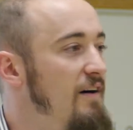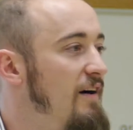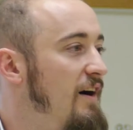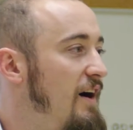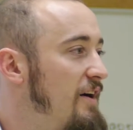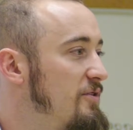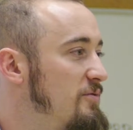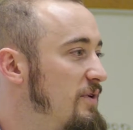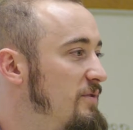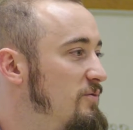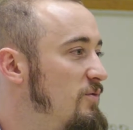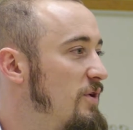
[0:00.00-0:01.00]

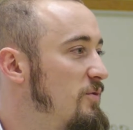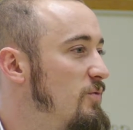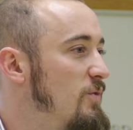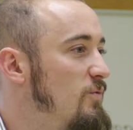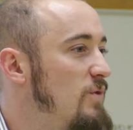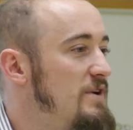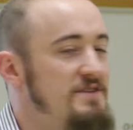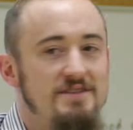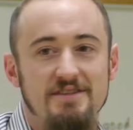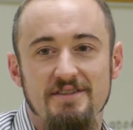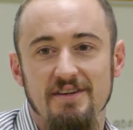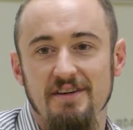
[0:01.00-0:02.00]
What is
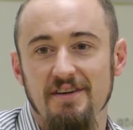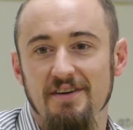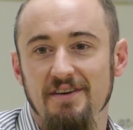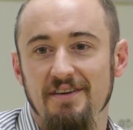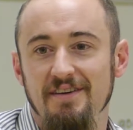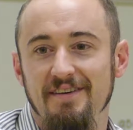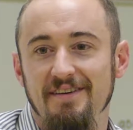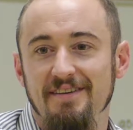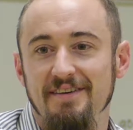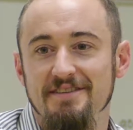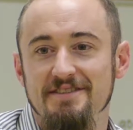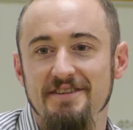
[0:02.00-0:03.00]
it,
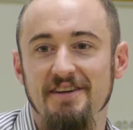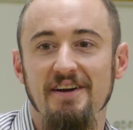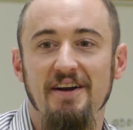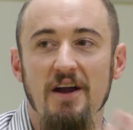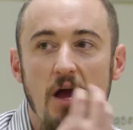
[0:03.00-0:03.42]
let's see here.